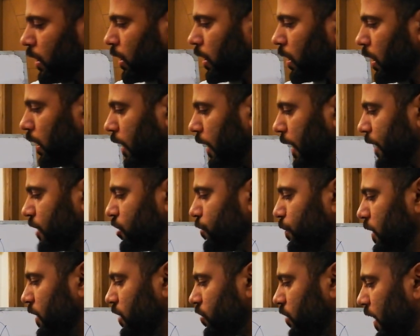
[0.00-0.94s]

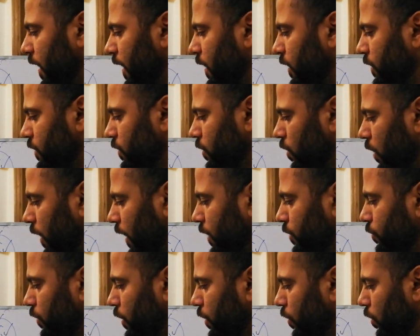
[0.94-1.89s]
HPS trial is
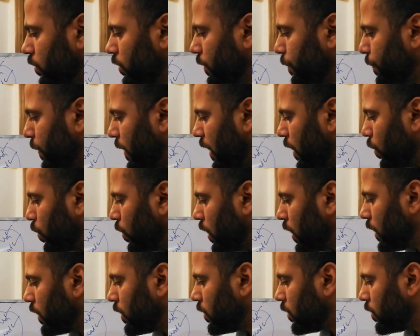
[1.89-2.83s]
actually on the
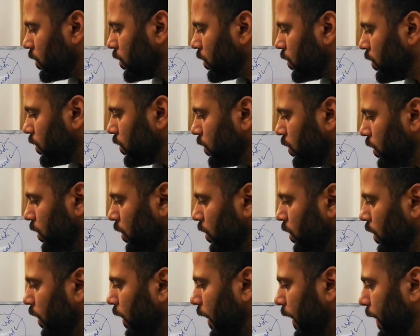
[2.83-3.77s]
parva
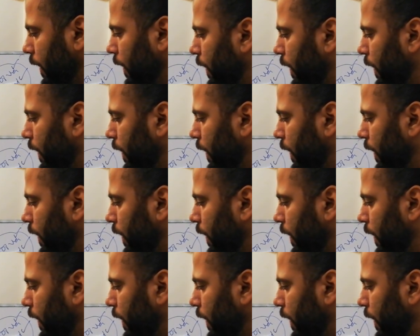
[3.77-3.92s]
and